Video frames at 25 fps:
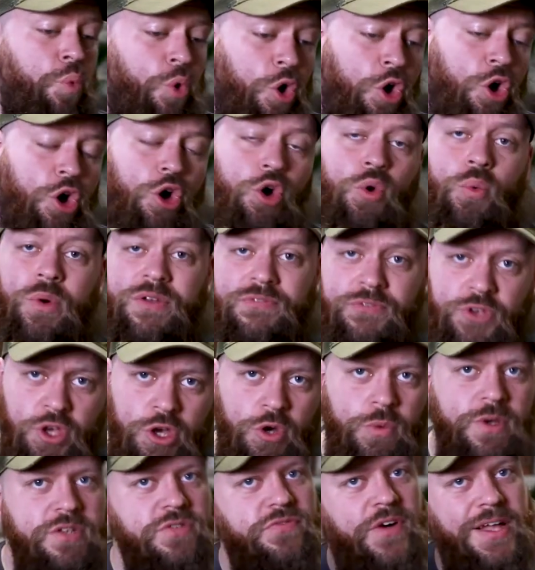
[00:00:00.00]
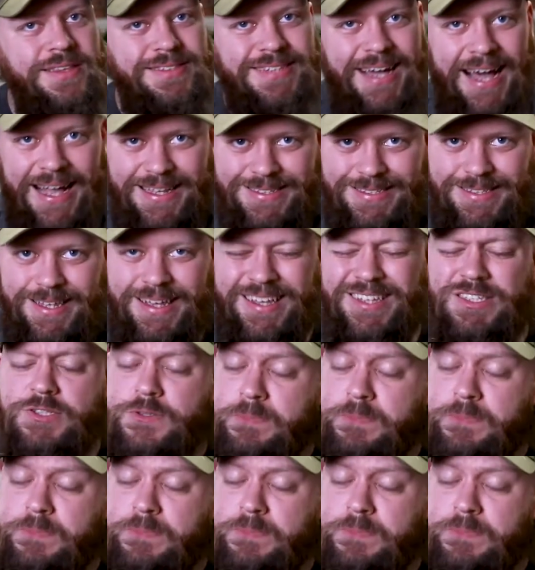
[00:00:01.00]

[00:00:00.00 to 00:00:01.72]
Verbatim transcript: work with you is fantastic,